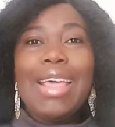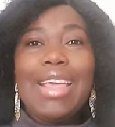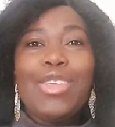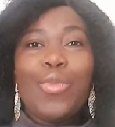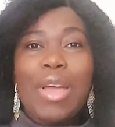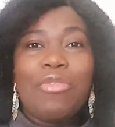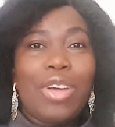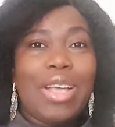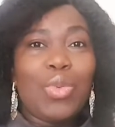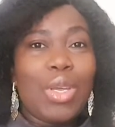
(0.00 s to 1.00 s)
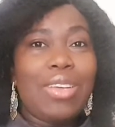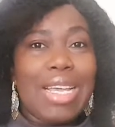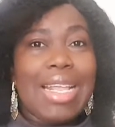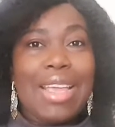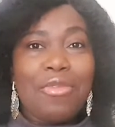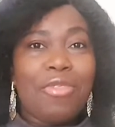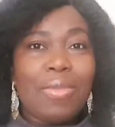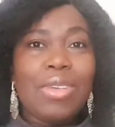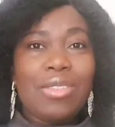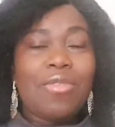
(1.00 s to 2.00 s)
you might forget where you get that
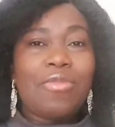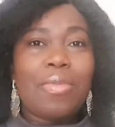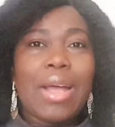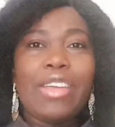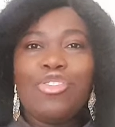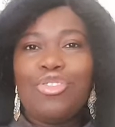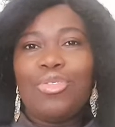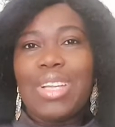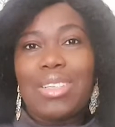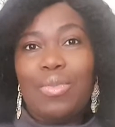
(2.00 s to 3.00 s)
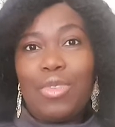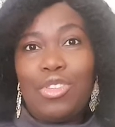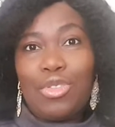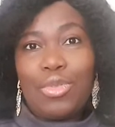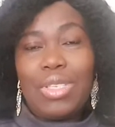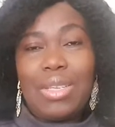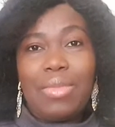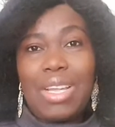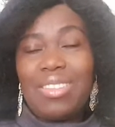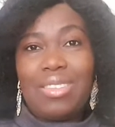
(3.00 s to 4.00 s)
information from, and you know that's
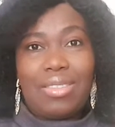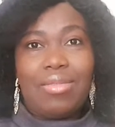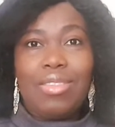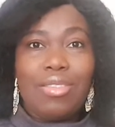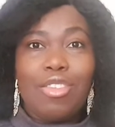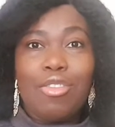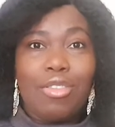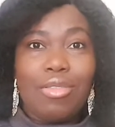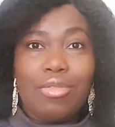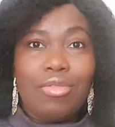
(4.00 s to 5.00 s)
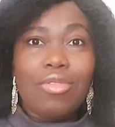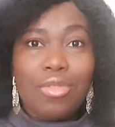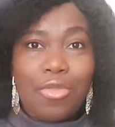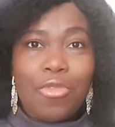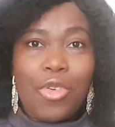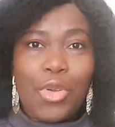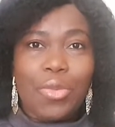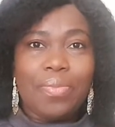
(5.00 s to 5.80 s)
plagiarism. That's not going to look good for you.